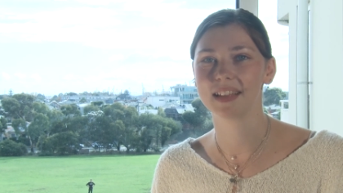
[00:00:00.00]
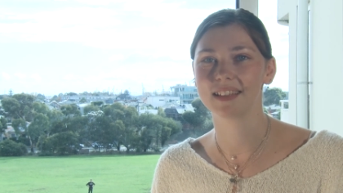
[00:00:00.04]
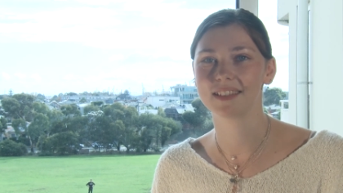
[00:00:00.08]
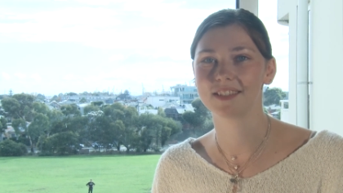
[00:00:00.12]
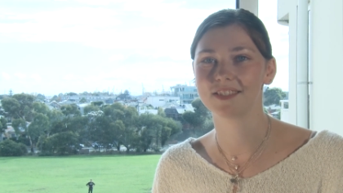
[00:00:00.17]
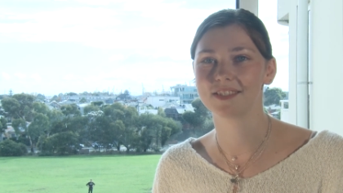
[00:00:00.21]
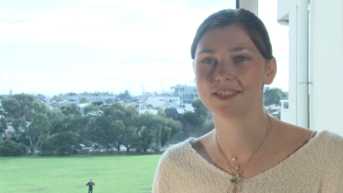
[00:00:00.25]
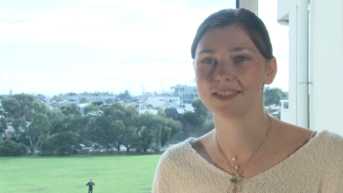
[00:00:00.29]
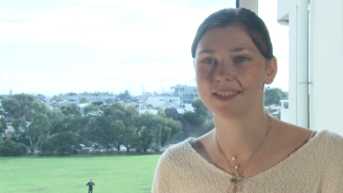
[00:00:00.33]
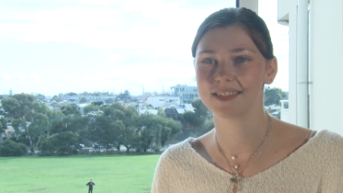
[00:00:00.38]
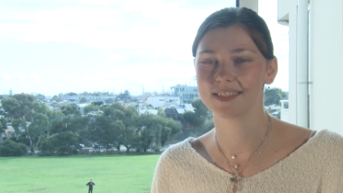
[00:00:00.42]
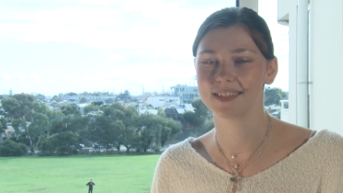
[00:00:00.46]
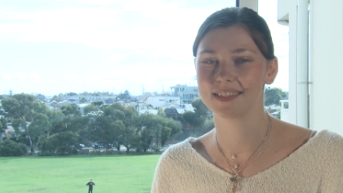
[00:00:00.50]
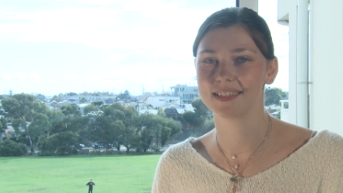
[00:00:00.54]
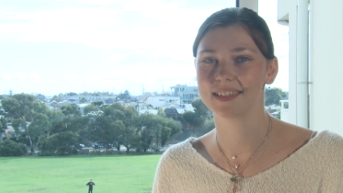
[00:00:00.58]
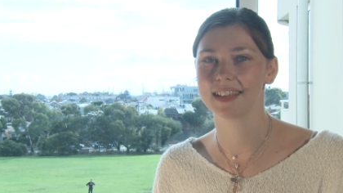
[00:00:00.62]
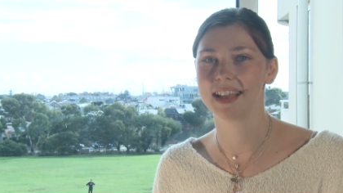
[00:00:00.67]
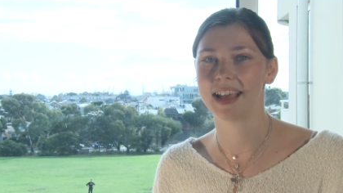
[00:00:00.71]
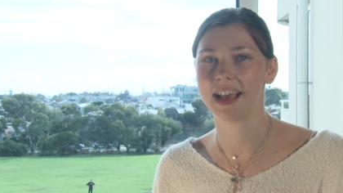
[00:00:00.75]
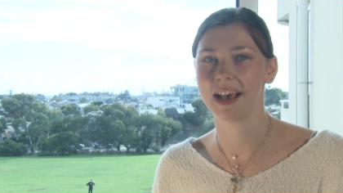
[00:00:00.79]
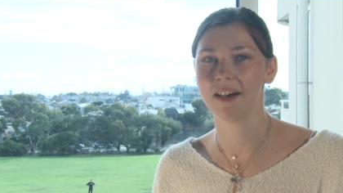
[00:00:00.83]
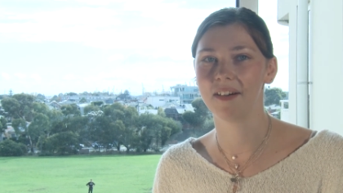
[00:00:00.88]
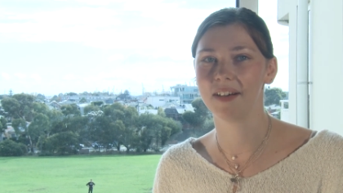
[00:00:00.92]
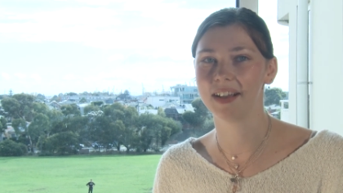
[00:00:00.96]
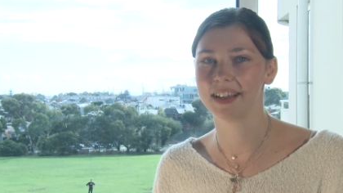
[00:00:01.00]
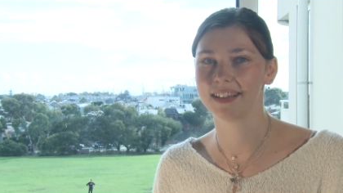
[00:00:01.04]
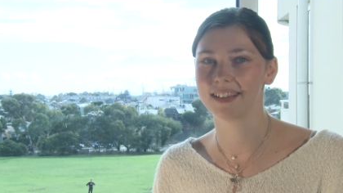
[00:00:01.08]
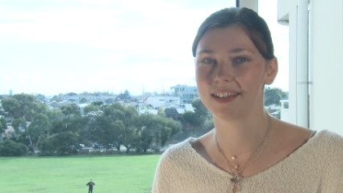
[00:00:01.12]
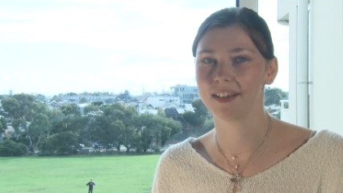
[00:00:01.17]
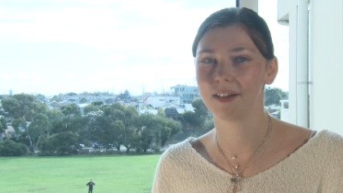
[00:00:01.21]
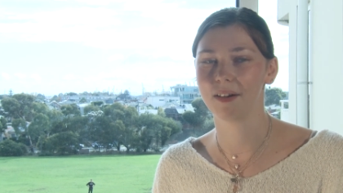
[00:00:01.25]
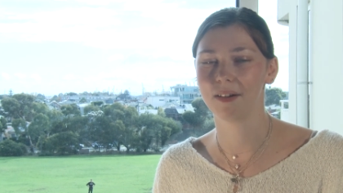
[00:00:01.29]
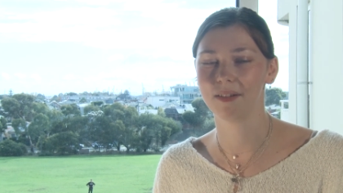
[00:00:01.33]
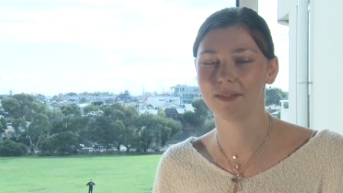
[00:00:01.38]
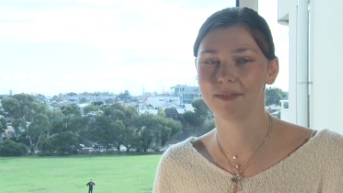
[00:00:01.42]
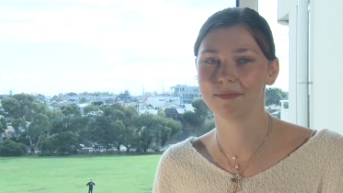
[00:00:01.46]
that's just how
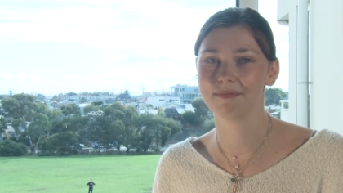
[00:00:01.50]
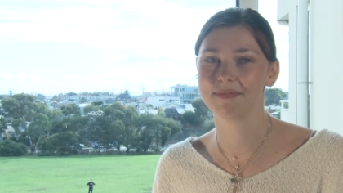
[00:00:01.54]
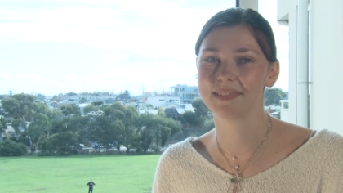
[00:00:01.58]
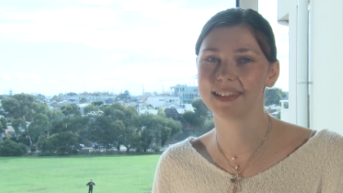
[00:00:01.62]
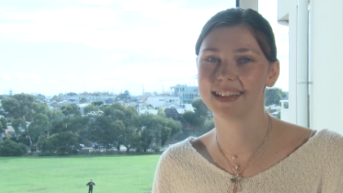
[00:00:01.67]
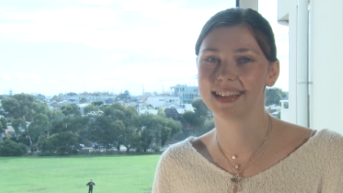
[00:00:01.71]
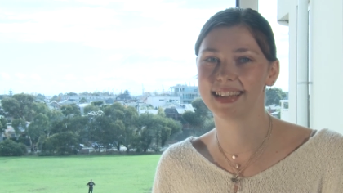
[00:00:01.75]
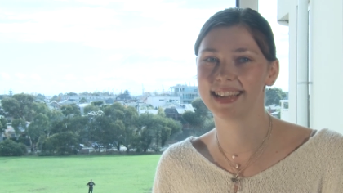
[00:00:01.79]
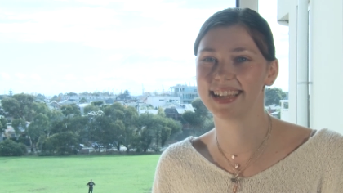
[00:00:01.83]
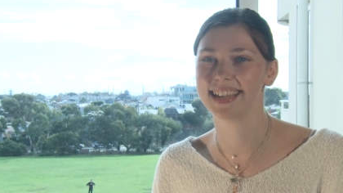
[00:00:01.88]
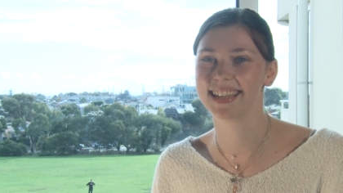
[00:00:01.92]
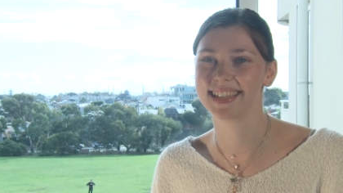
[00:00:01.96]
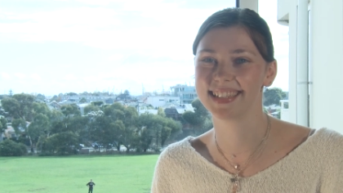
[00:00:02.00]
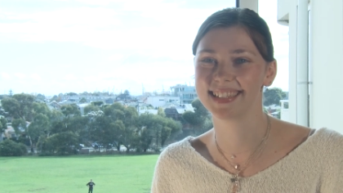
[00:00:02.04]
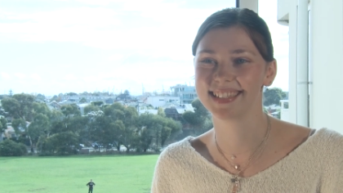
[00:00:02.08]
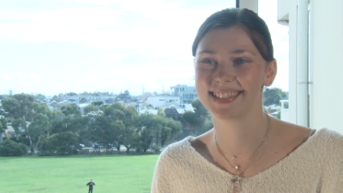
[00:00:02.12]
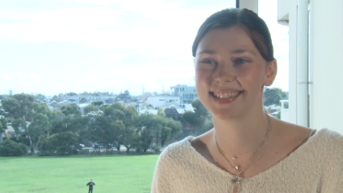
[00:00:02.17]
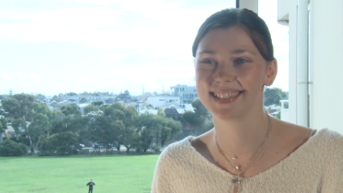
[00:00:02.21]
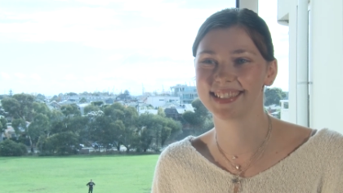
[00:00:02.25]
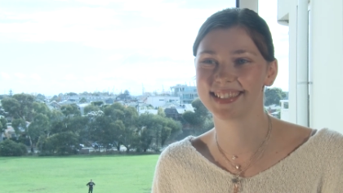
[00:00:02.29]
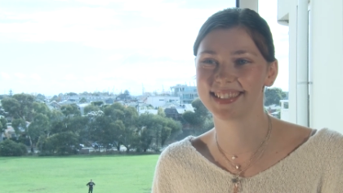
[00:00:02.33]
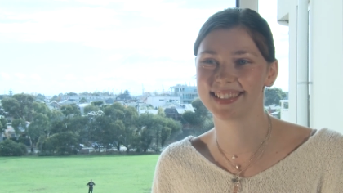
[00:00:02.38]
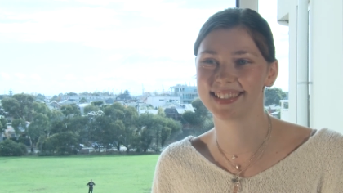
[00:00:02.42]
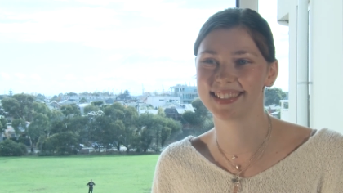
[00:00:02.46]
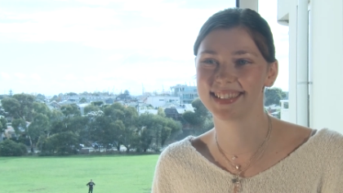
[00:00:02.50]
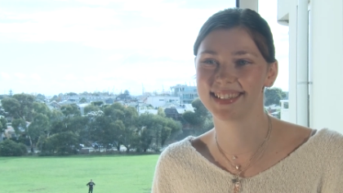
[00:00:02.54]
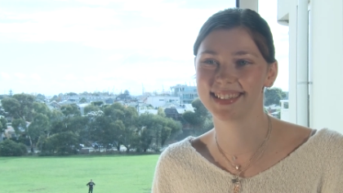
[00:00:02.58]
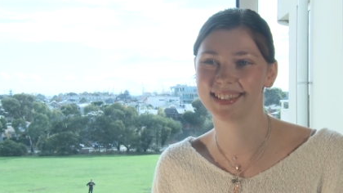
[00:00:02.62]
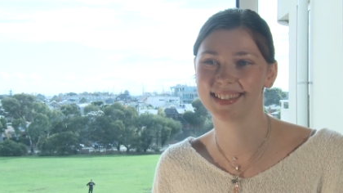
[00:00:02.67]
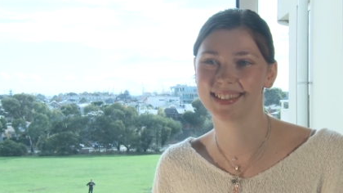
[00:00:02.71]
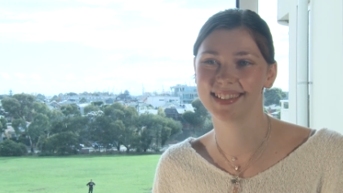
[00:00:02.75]
I coped, I guess.